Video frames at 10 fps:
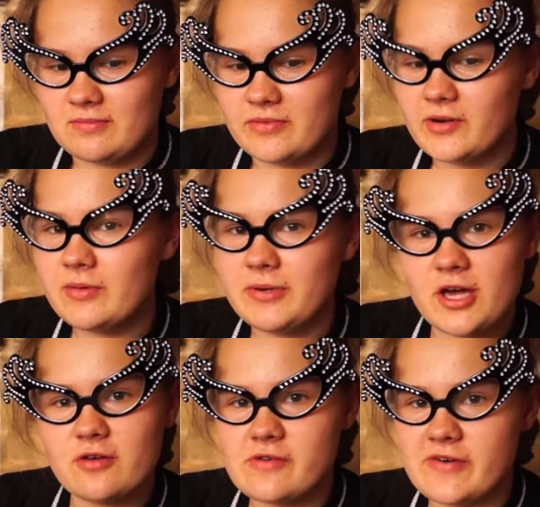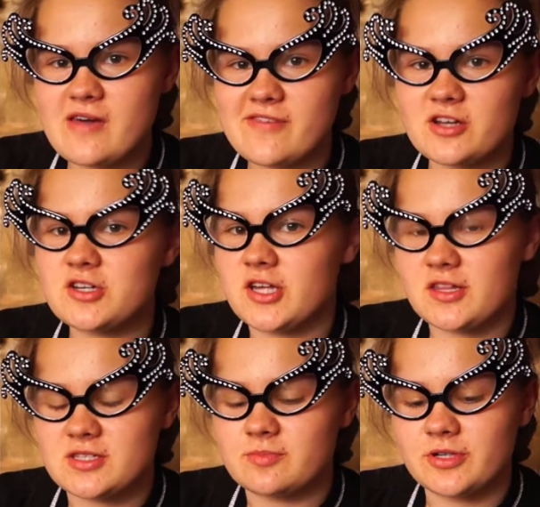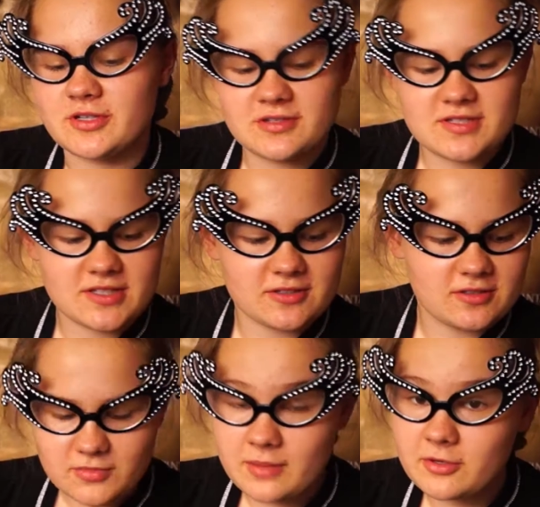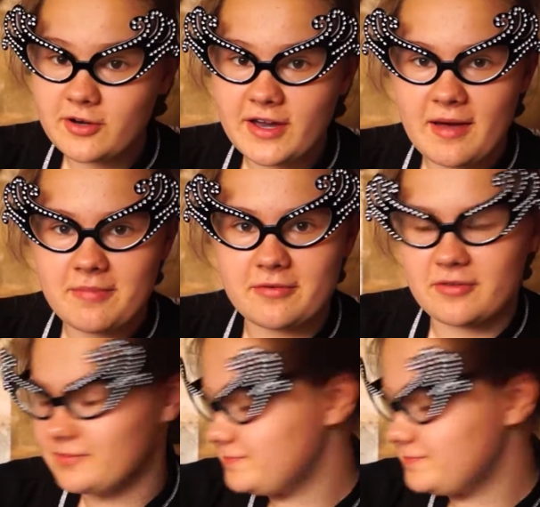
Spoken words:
500 at this point, so I'm quite happy with it.